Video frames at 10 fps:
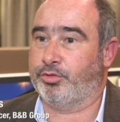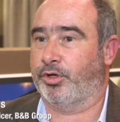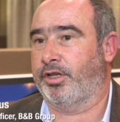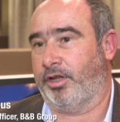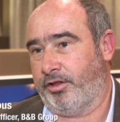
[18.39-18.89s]

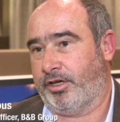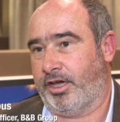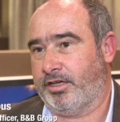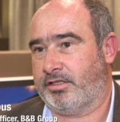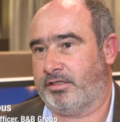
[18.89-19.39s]
which were not the
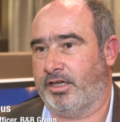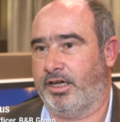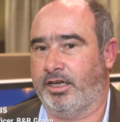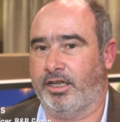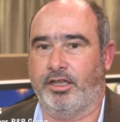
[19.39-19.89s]
case
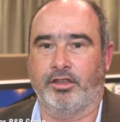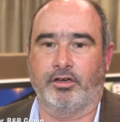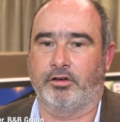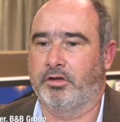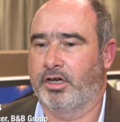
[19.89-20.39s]
in,
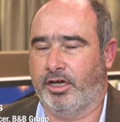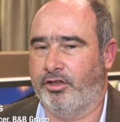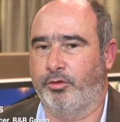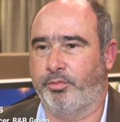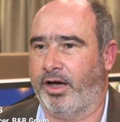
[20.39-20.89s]
in, the,
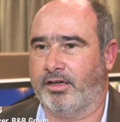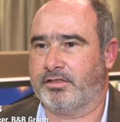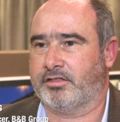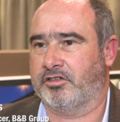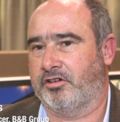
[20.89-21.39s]
in the
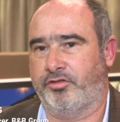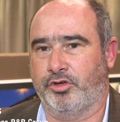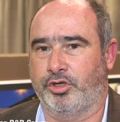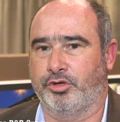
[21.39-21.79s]
past uh, few